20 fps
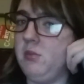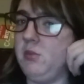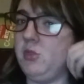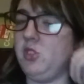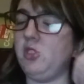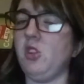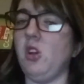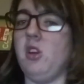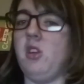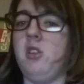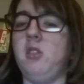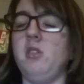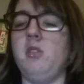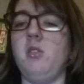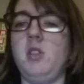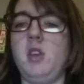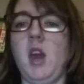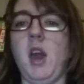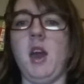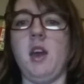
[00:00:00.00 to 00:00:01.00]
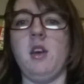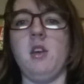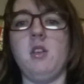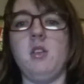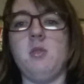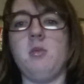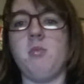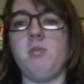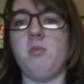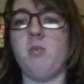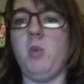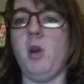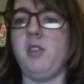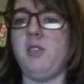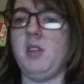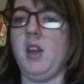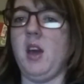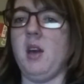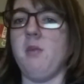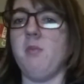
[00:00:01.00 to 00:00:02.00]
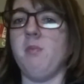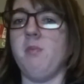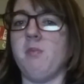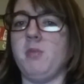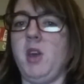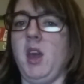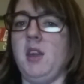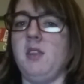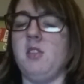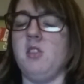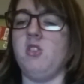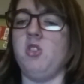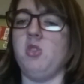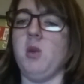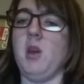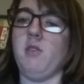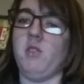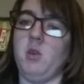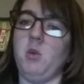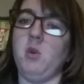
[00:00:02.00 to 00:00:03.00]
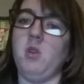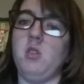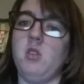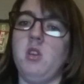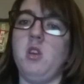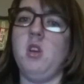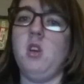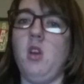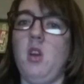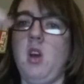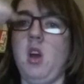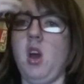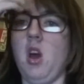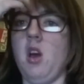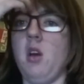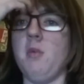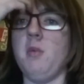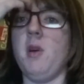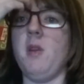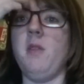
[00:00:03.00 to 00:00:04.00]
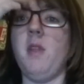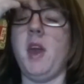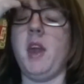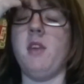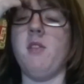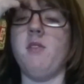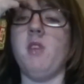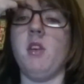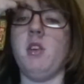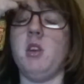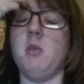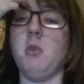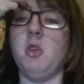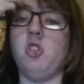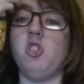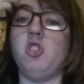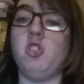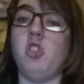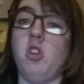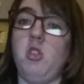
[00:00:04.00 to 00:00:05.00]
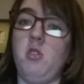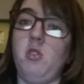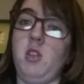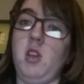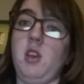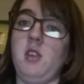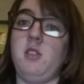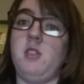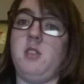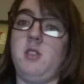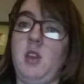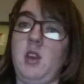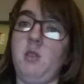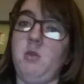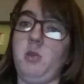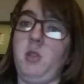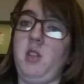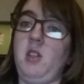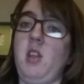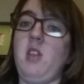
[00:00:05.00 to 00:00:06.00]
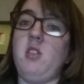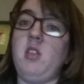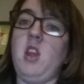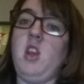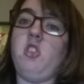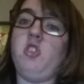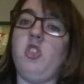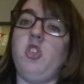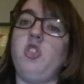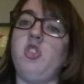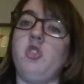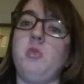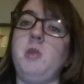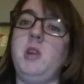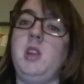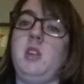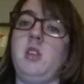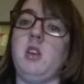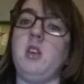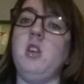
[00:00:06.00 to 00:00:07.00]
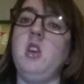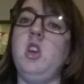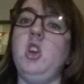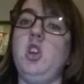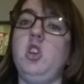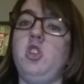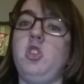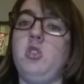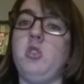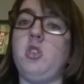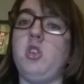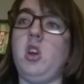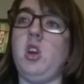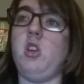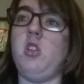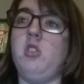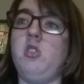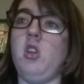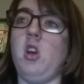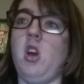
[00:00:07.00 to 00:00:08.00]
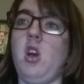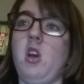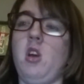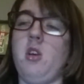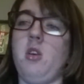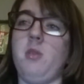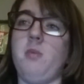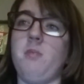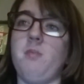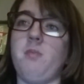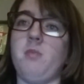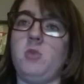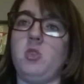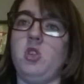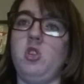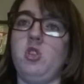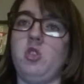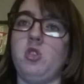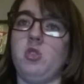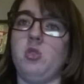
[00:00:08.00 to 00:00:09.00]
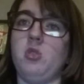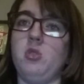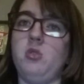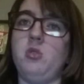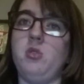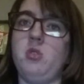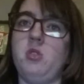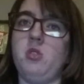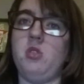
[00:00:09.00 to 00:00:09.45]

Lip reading: So yeah, West Ham cater to everyone, and they very much show this within their social media. You can Google.